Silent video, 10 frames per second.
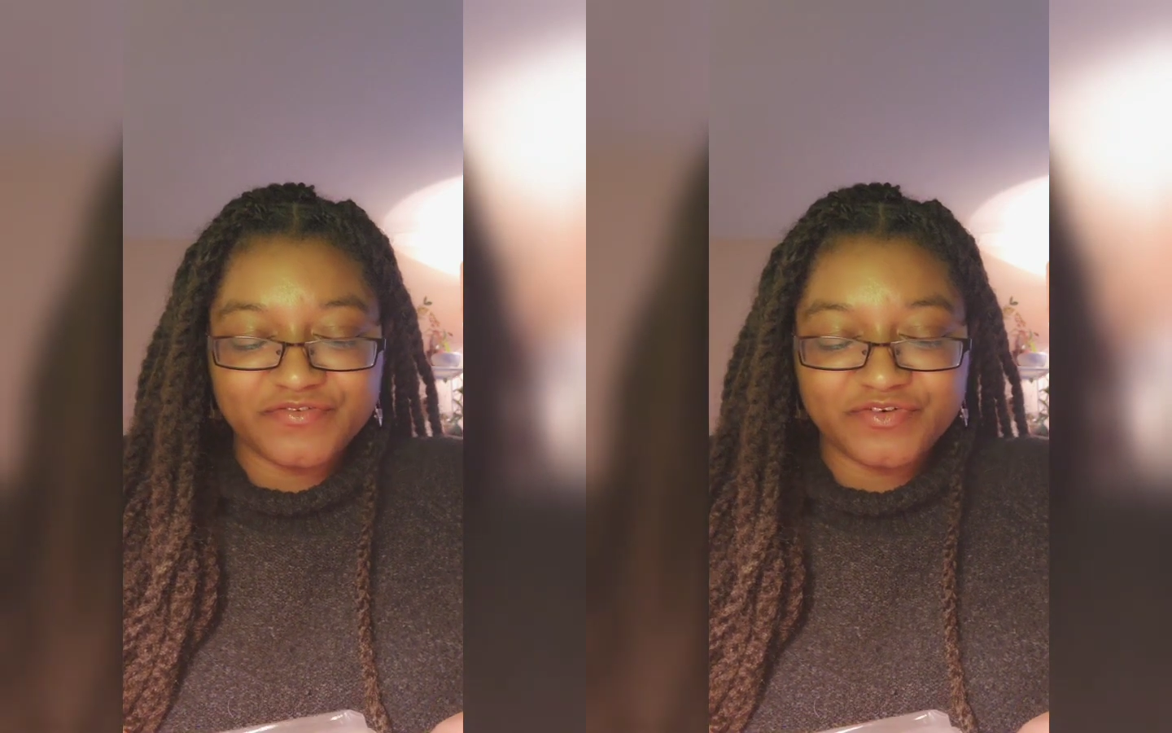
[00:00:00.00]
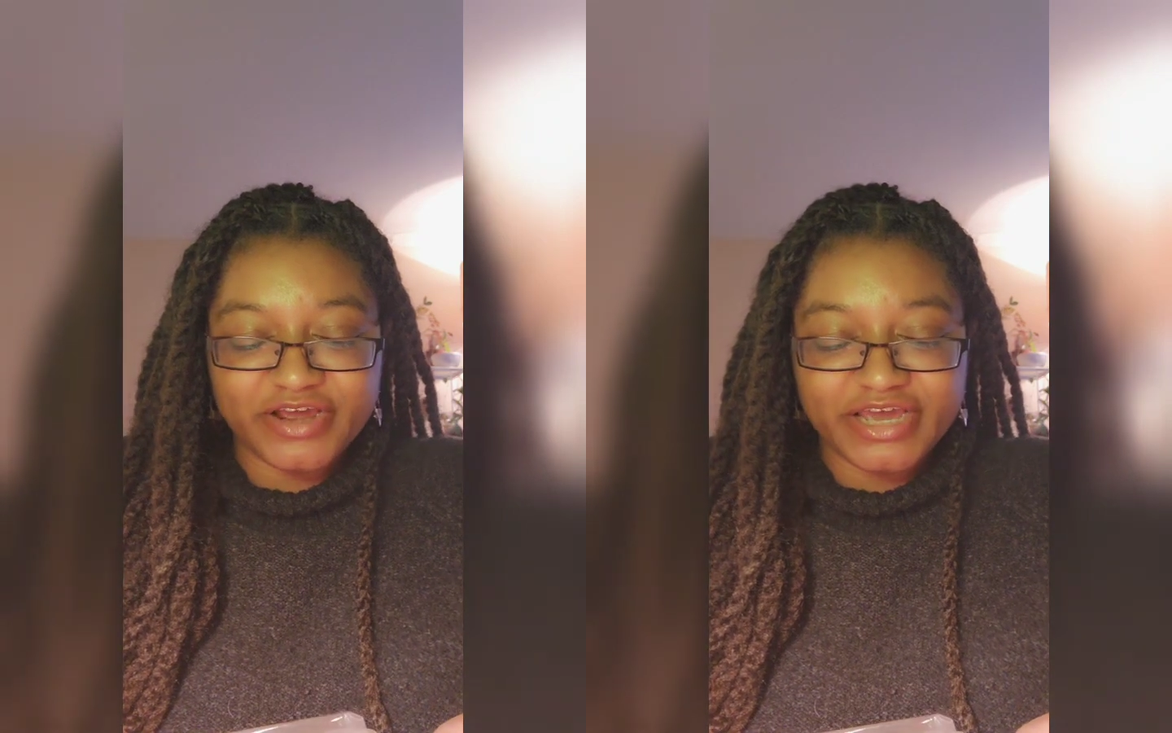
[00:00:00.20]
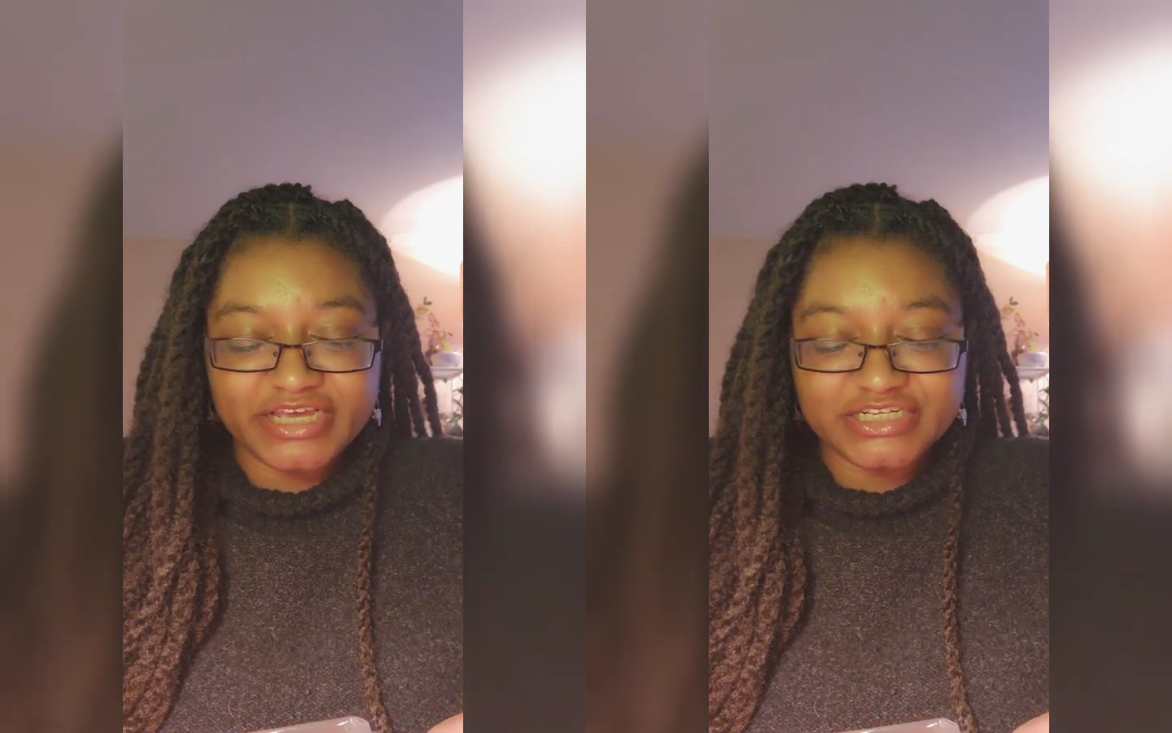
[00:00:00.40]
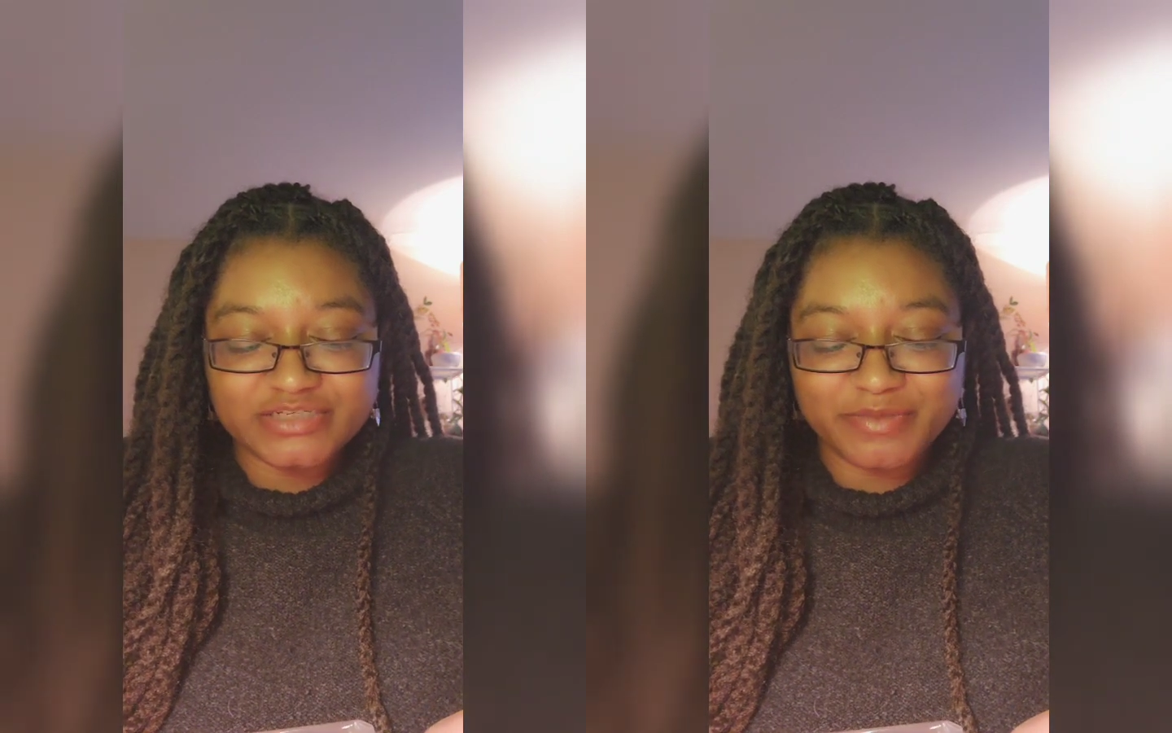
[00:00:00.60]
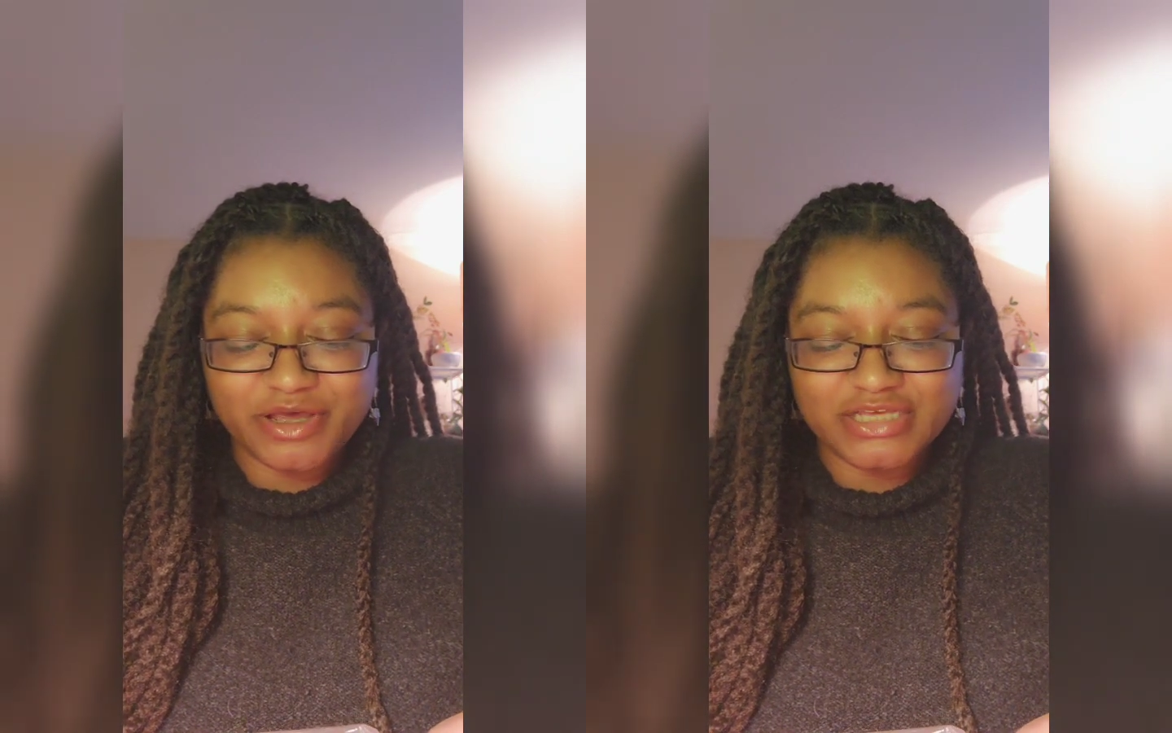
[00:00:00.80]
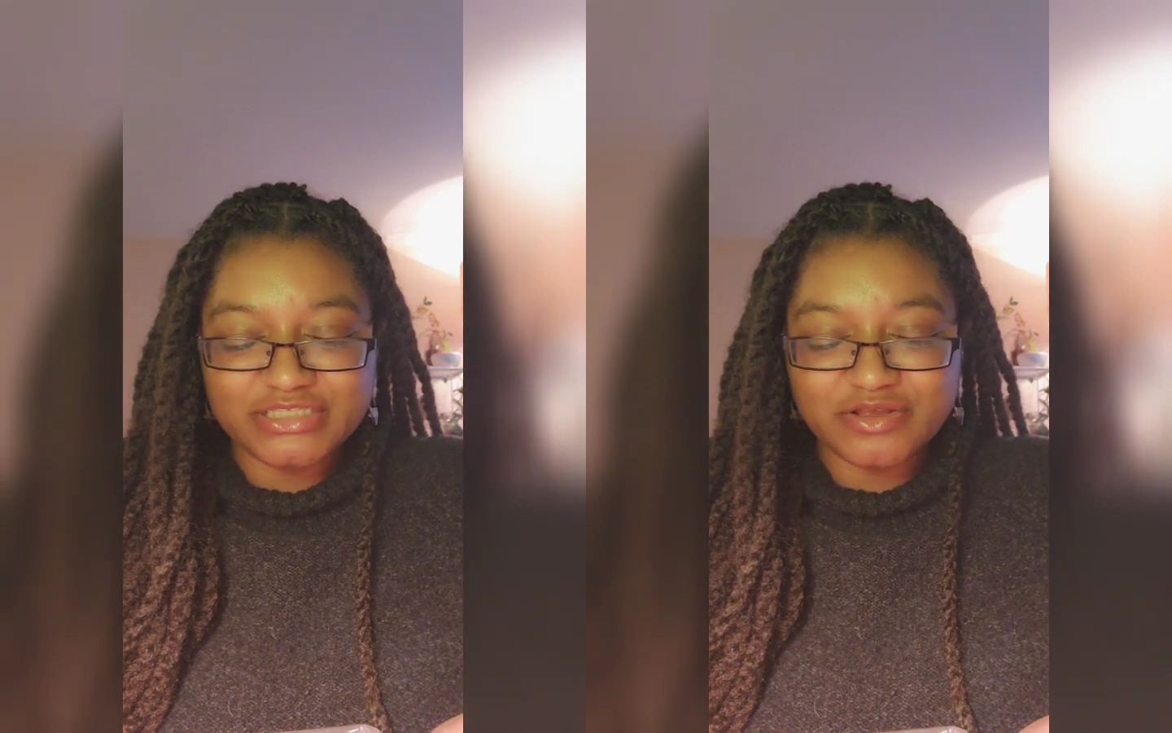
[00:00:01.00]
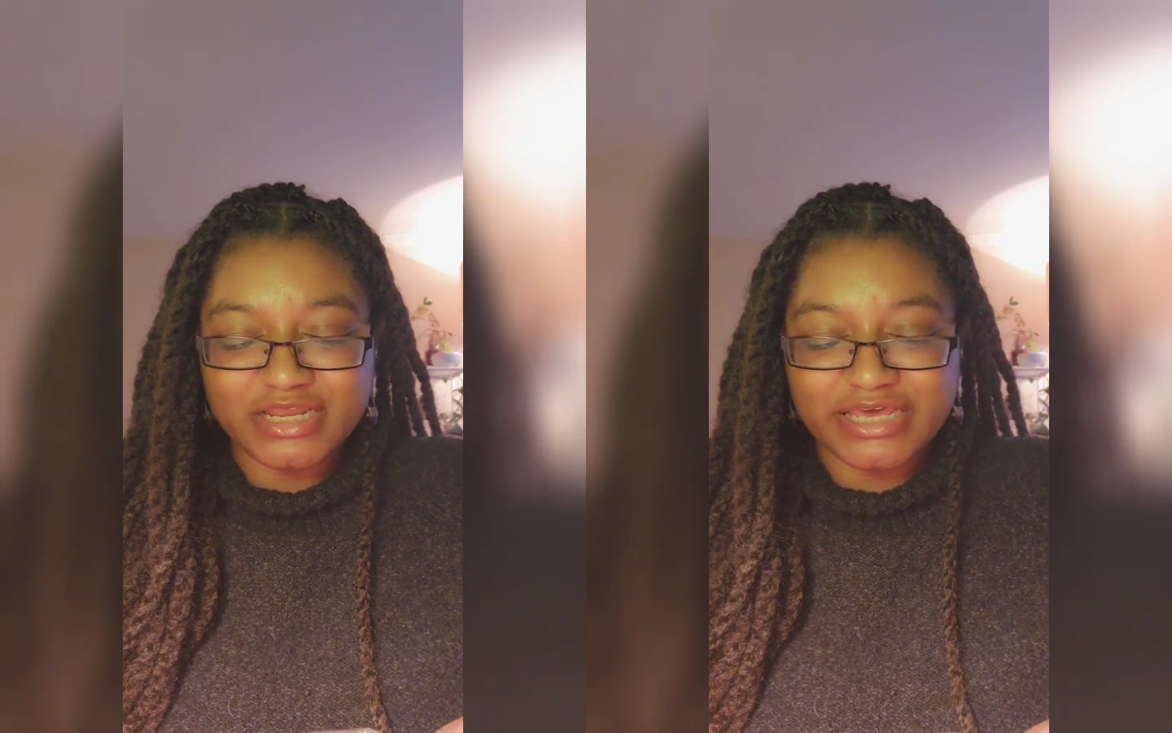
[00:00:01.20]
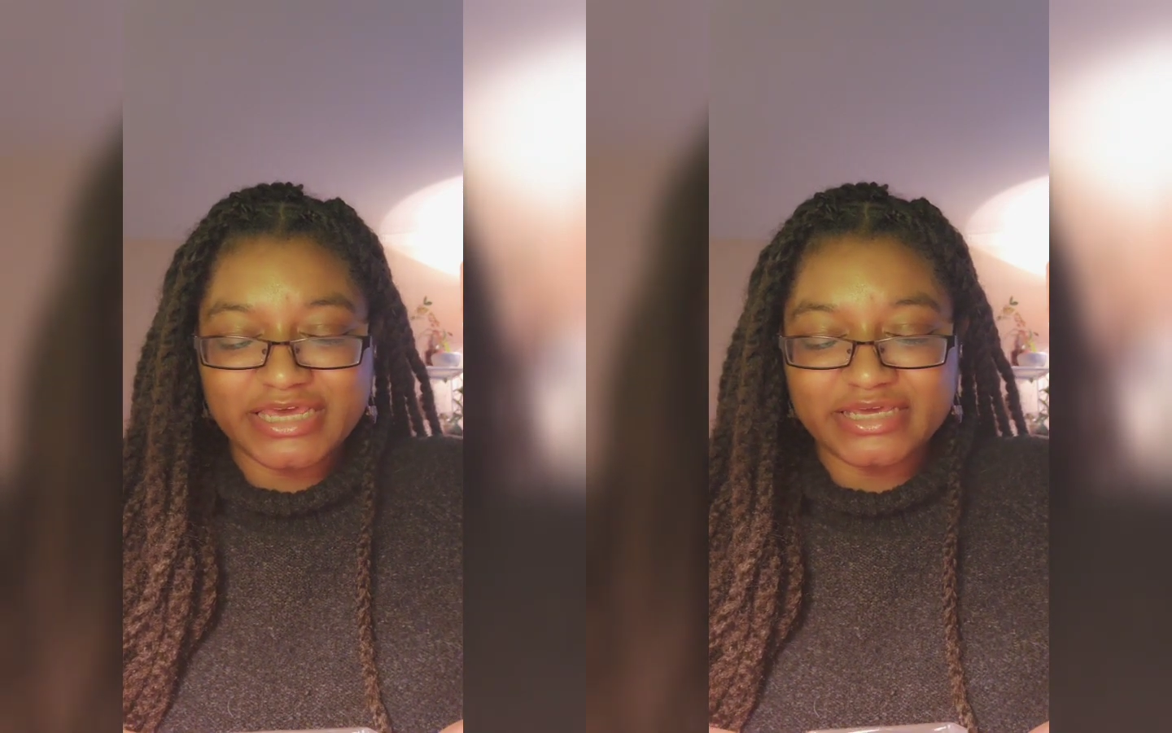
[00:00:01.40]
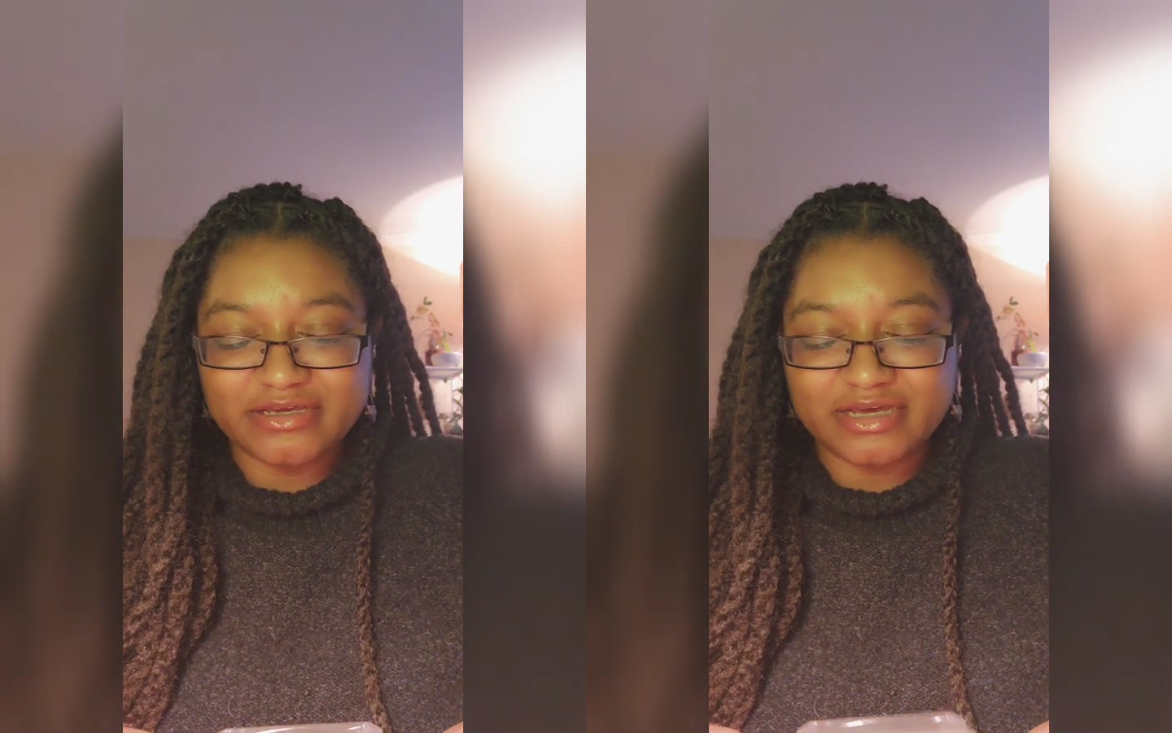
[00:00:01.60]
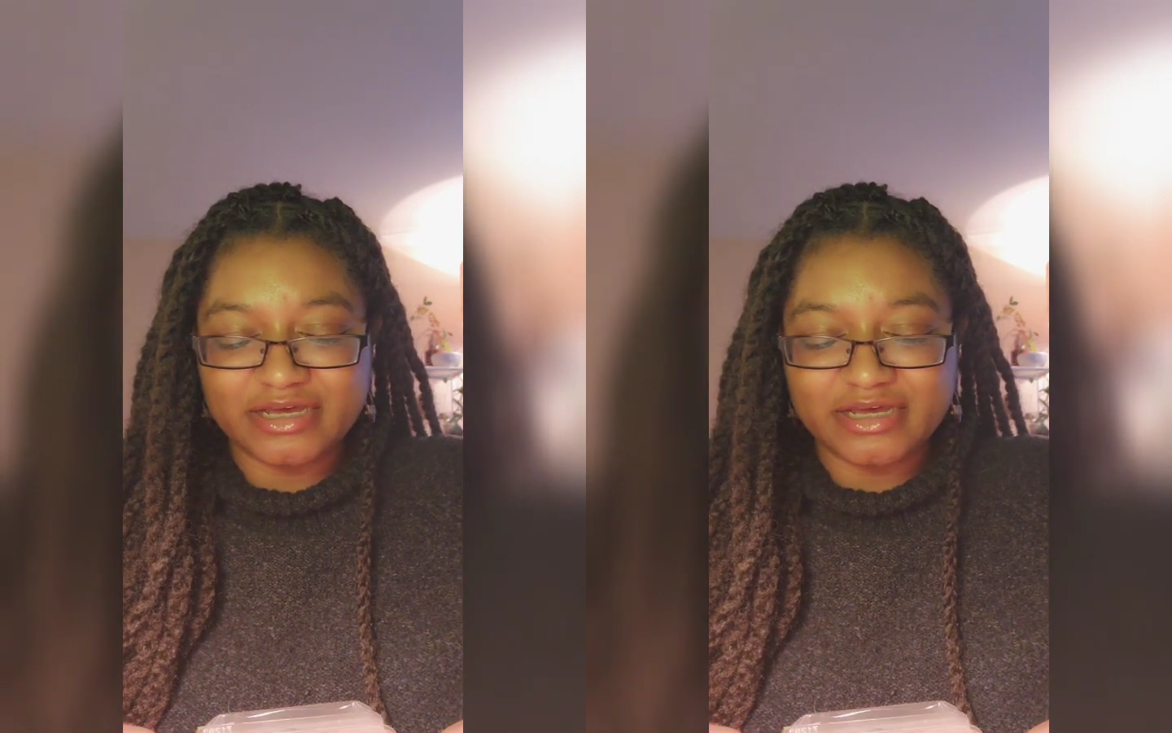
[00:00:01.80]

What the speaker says: fresh, but also like